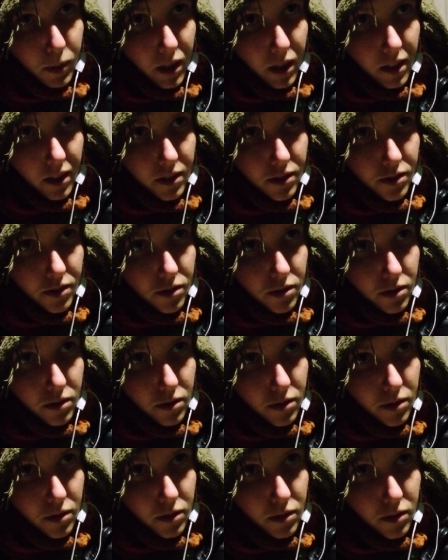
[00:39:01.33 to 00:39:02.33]
malas,
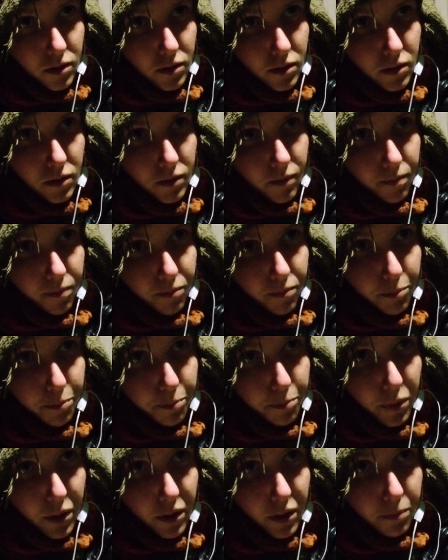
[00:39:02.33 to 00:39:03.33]

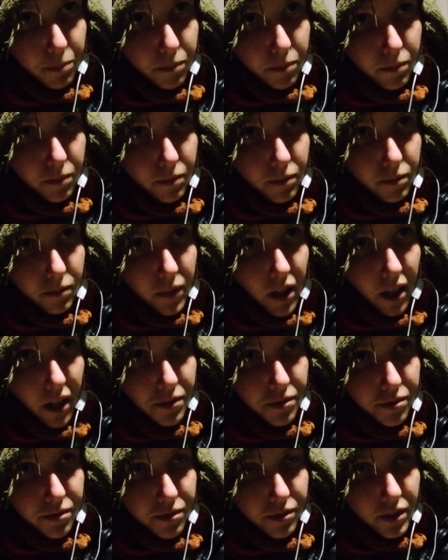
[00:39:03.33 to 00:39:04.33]
but I
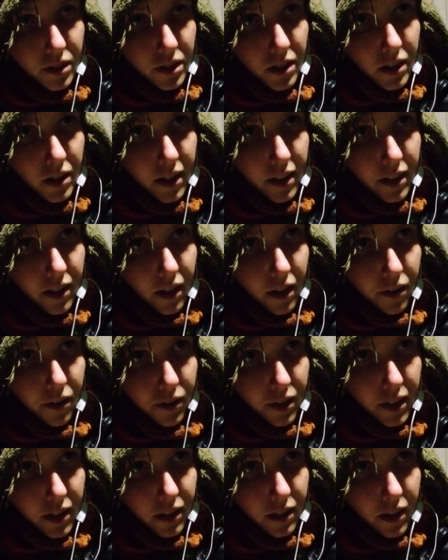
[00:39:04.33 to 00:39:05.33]
feel like I
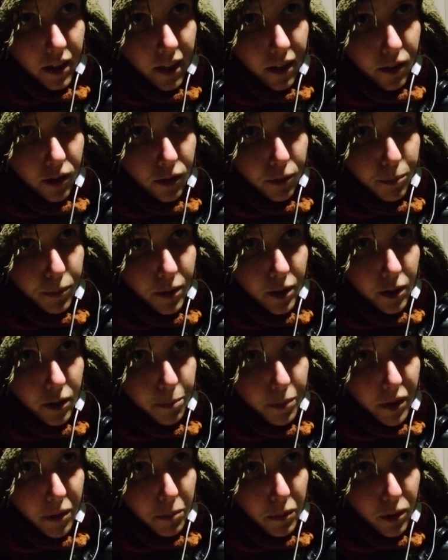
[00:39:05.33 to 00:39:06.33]
really like Om Mani
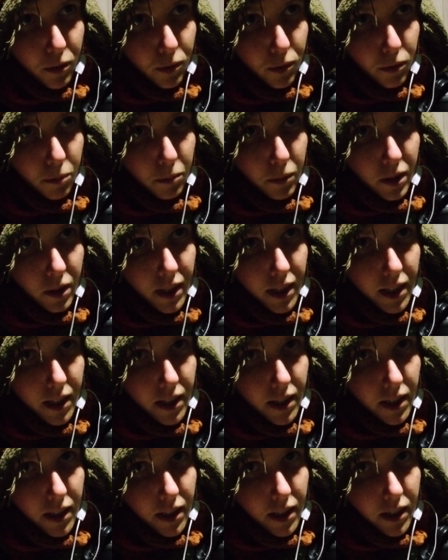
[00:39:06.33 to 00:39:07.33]
Padme Hum.
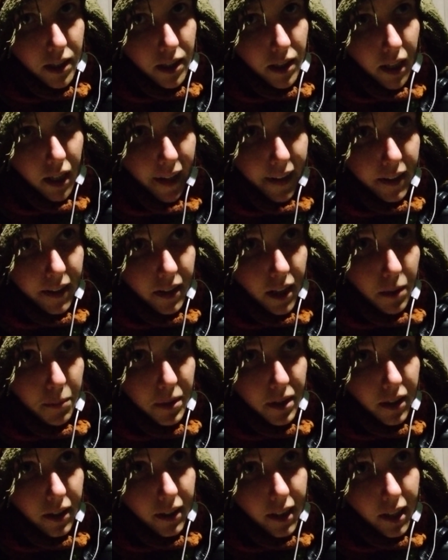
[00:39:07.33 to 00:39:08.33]
And I
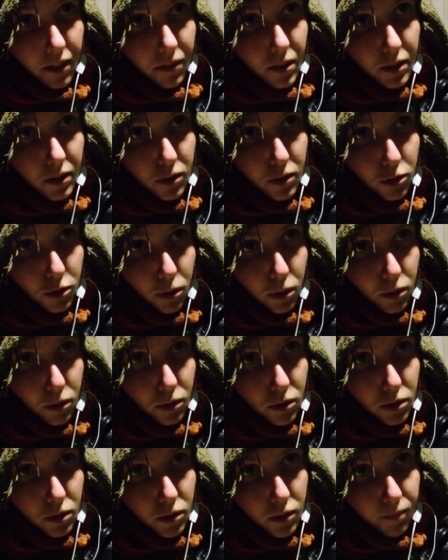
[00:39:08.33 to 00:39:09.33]
mean, I gave it a
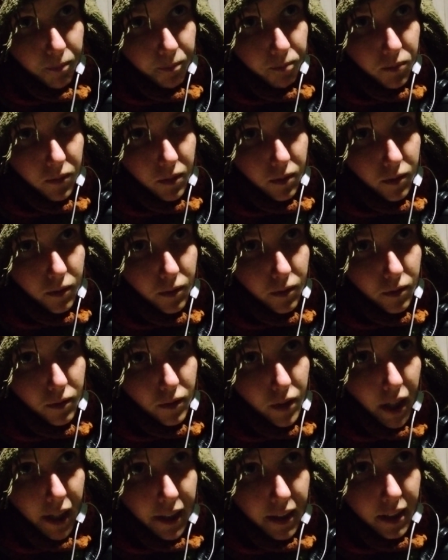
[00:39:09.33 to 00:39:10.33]
thought.
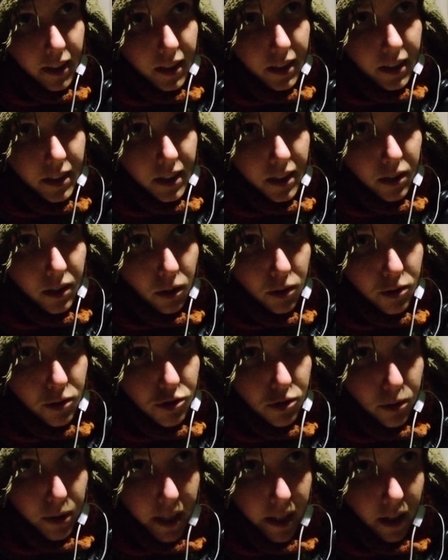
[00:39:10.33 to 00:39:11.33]
I really did
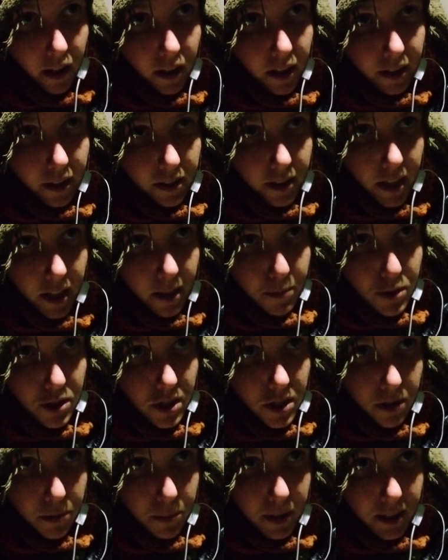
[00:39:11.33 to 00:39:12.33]
also the Allah
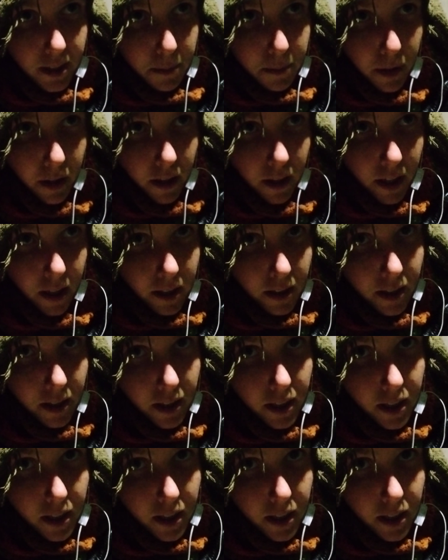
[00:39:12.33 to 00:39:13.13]
names with the mala,